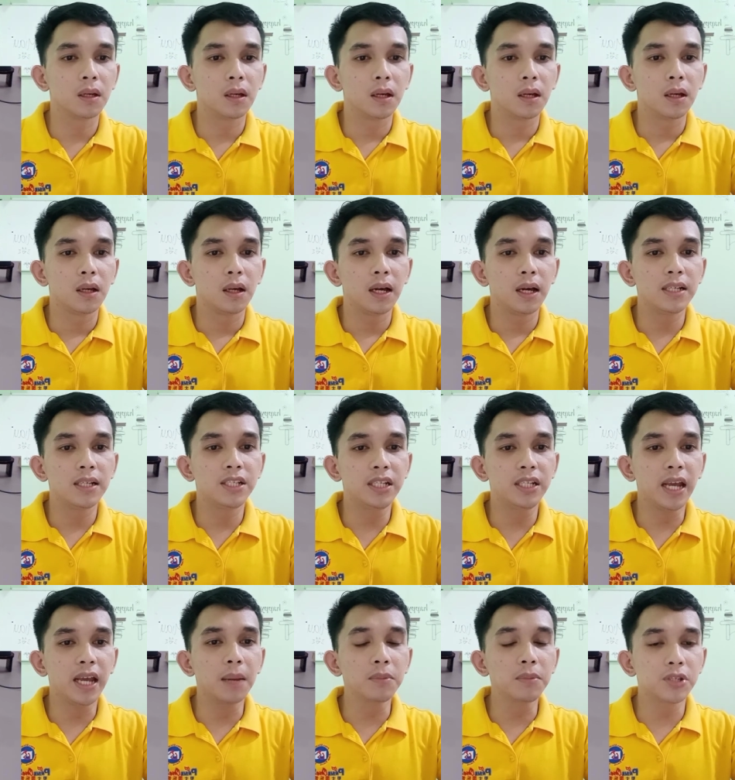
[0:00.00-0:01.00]
A
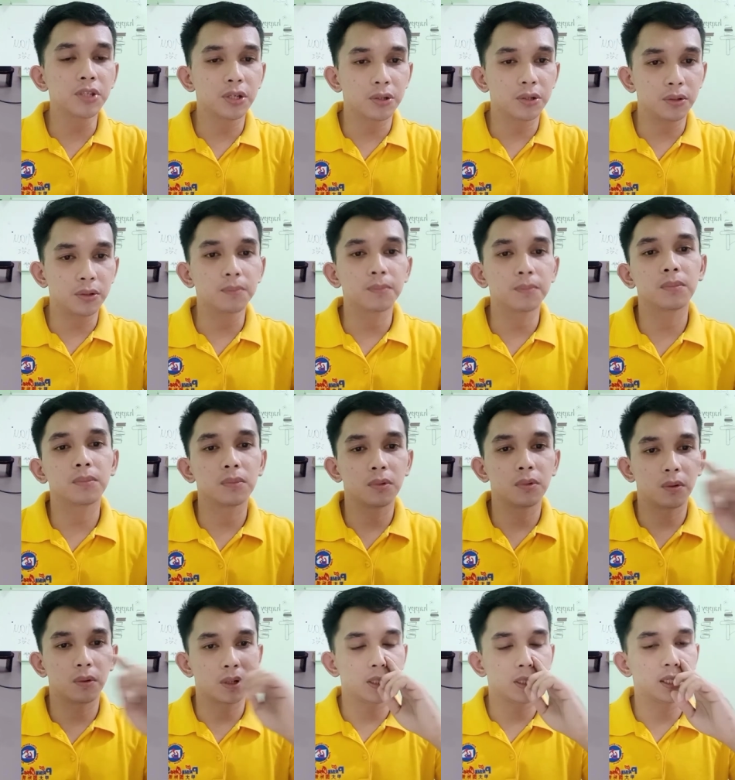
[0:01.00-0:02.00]
GM2,
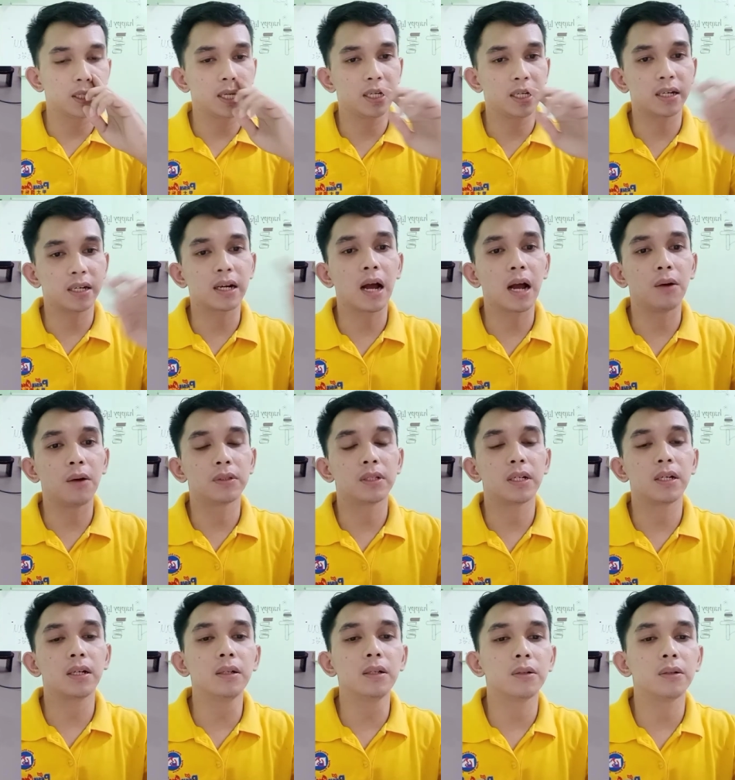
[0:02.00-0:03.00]
or the Geiger
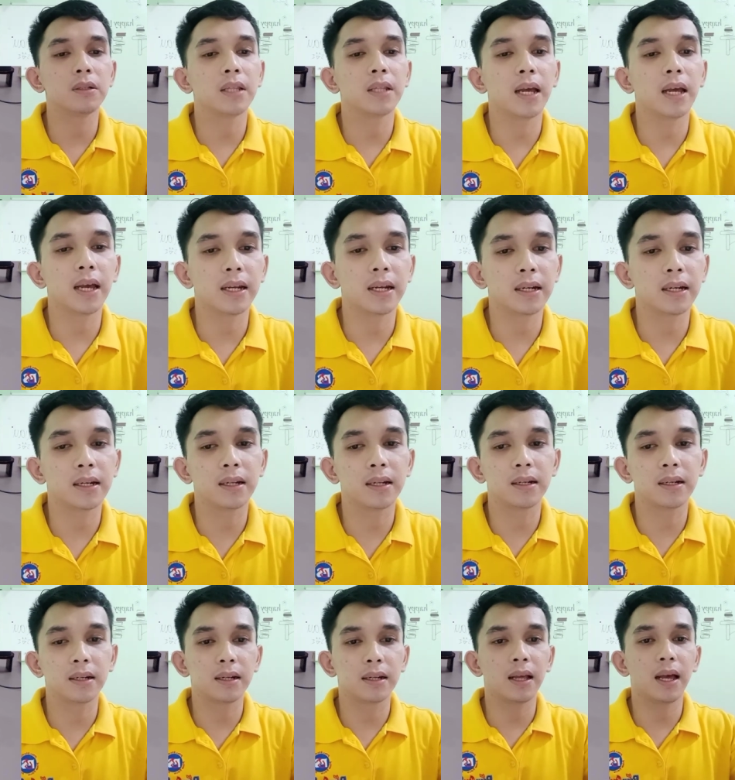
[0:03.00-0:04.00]
counter that
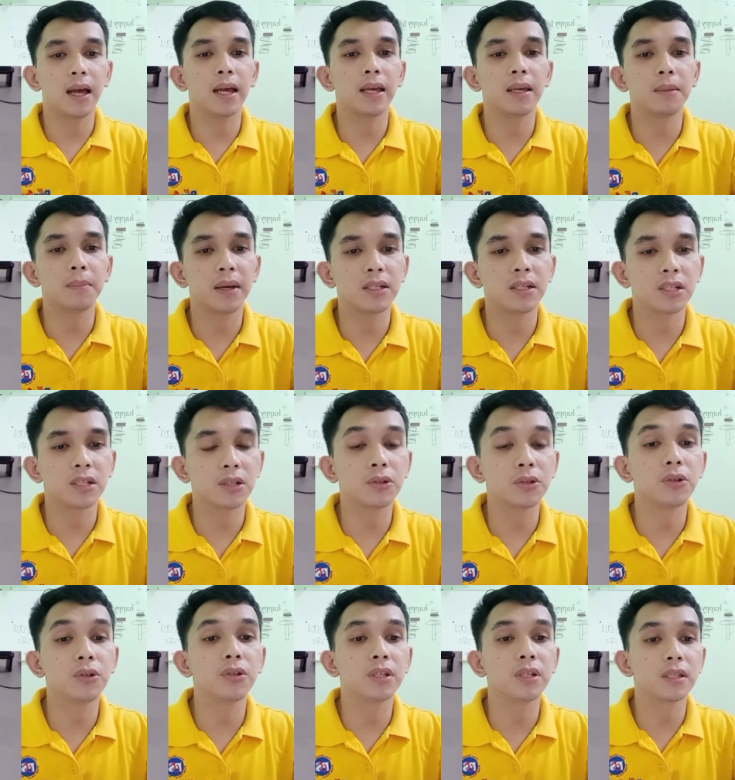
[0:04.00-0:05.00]
I mentioned to
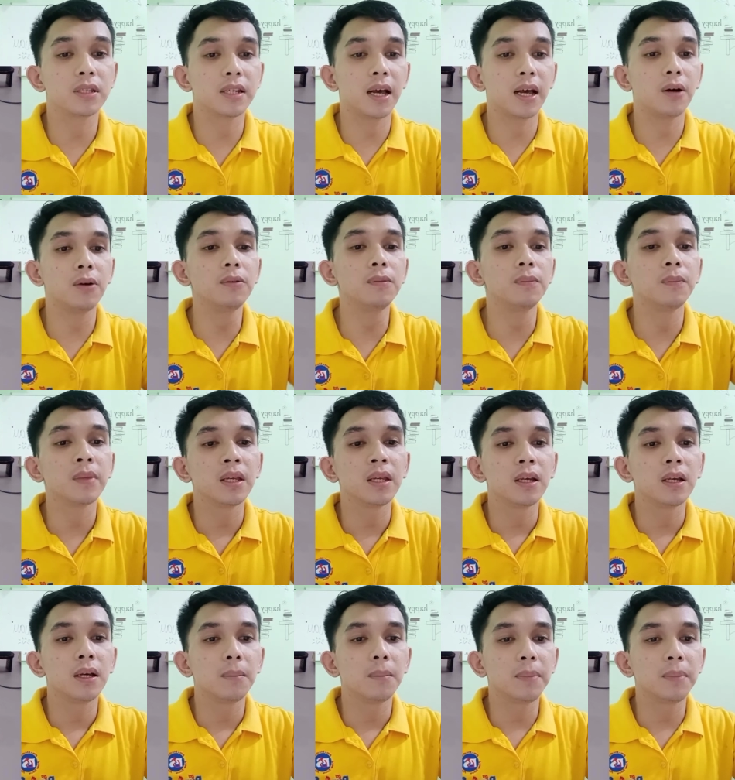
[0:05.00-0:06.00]
you just now,
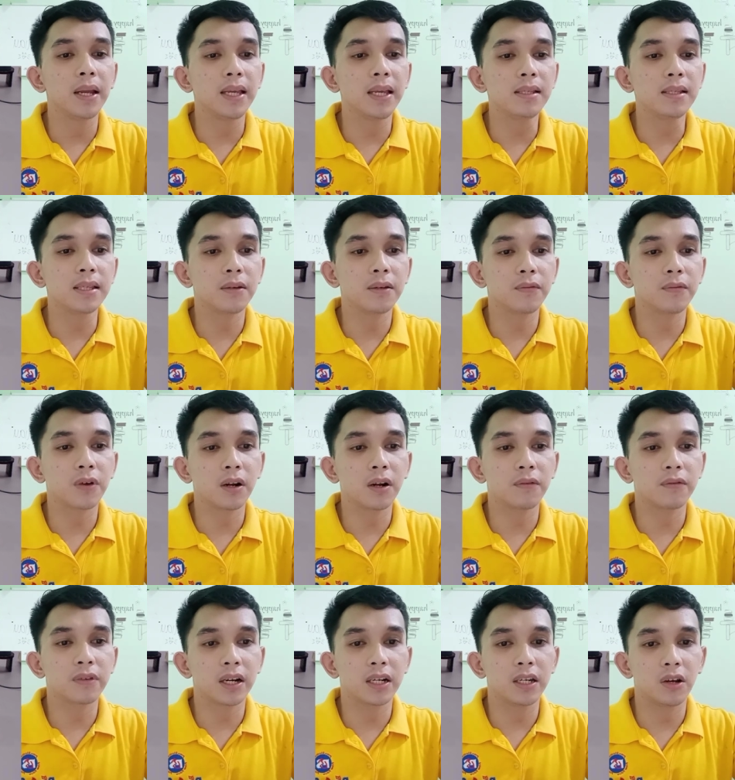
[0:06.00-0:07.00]
placed in front of
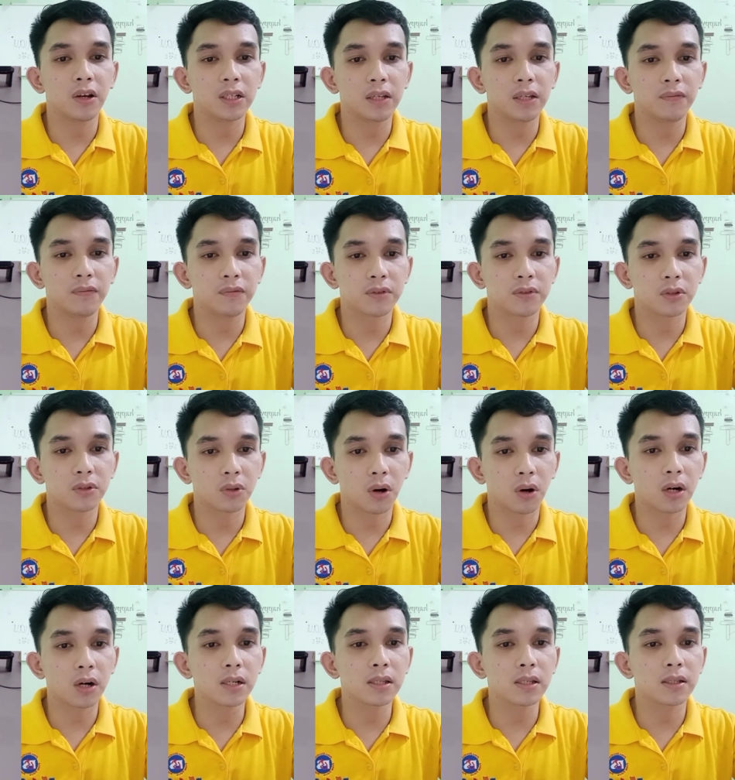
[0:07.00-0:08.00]
radioactive
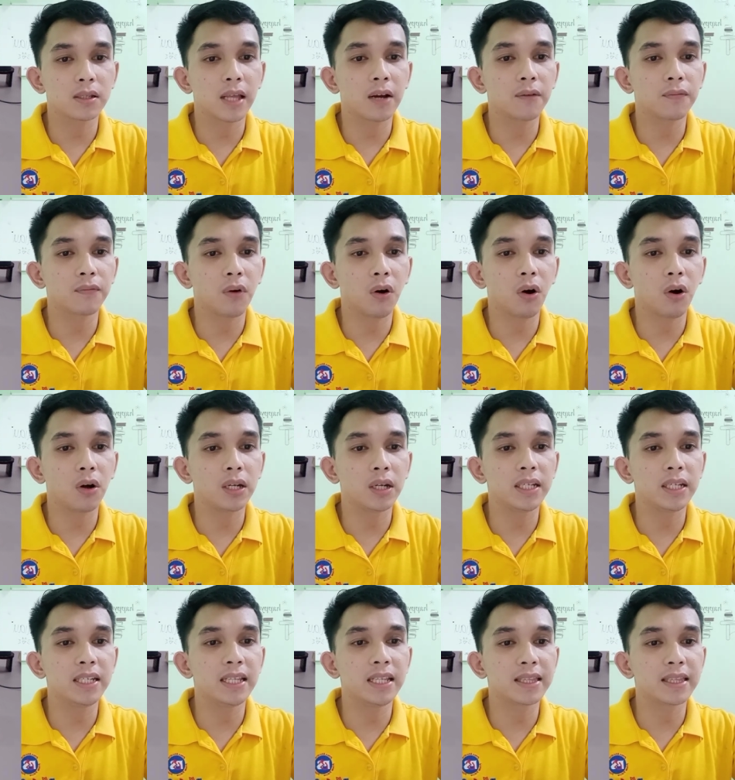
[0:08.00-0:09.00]
source therefore only
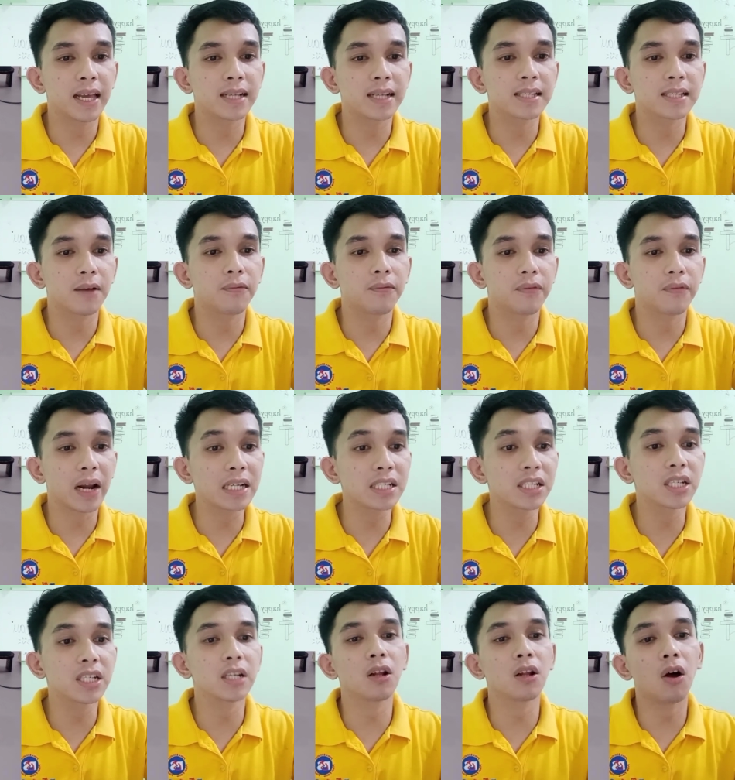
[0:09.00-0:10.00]
detects a
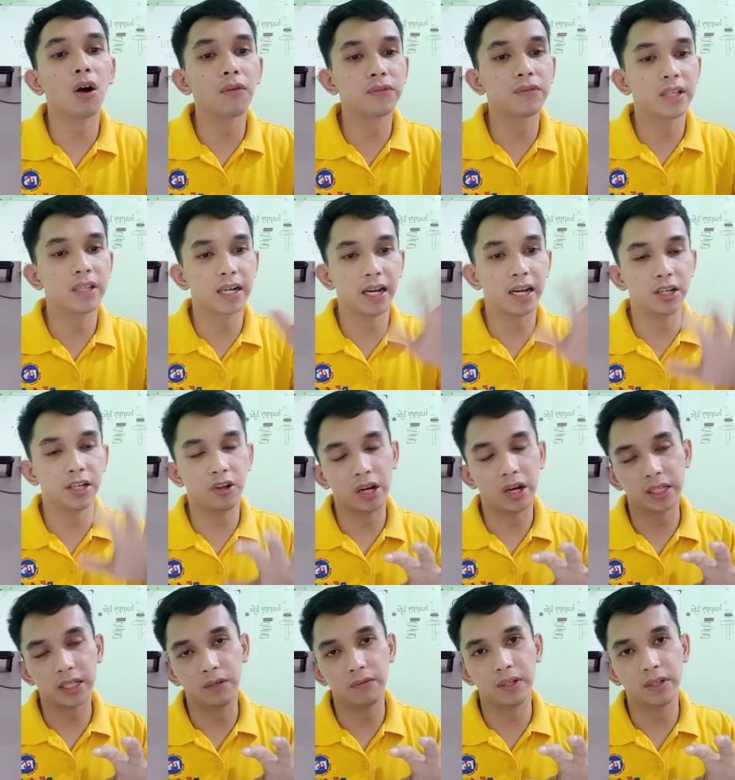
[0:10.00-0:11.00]
fraction of the
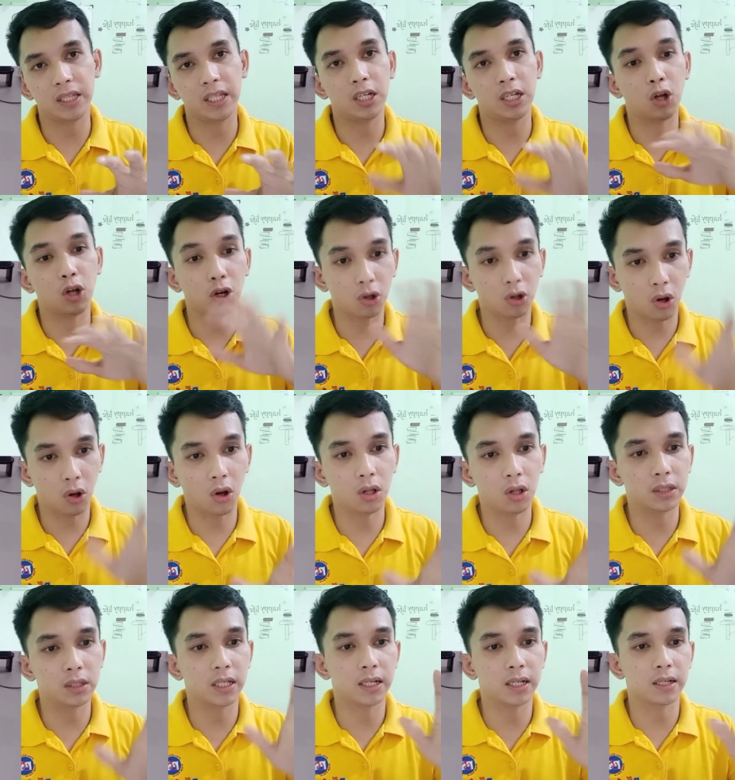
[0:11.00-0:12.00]
radioactivity, not all
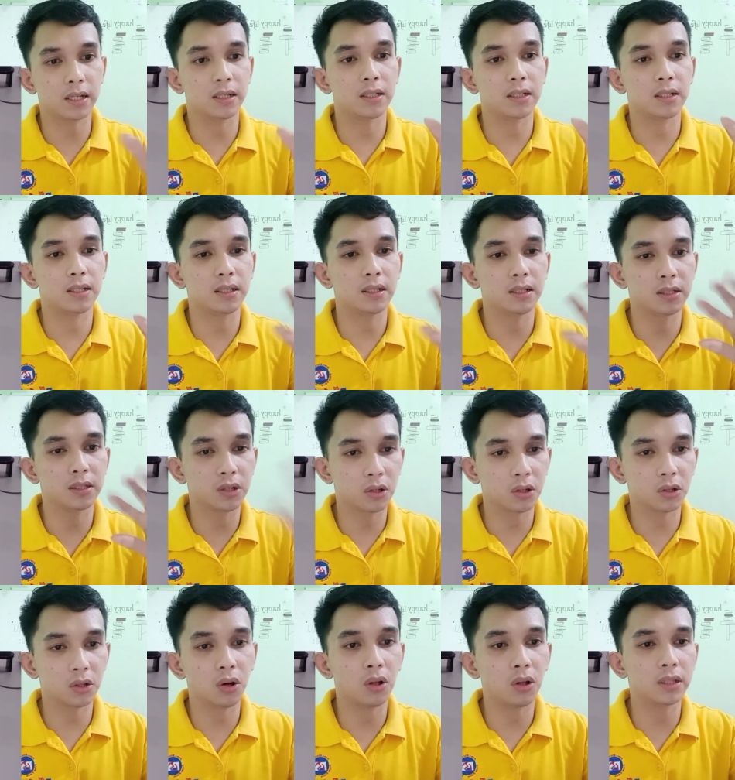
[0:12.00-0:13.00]

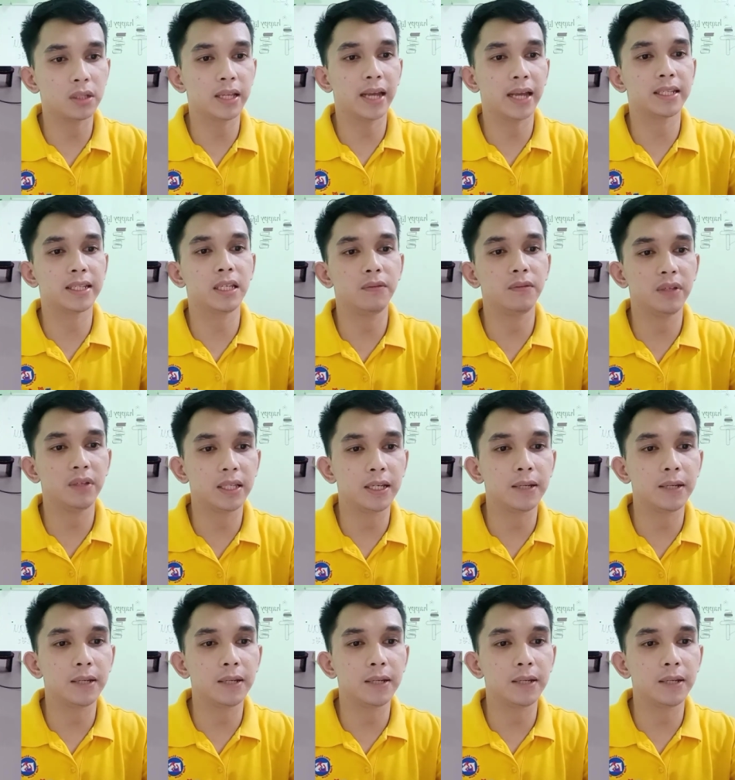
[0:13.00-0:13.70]
the activity.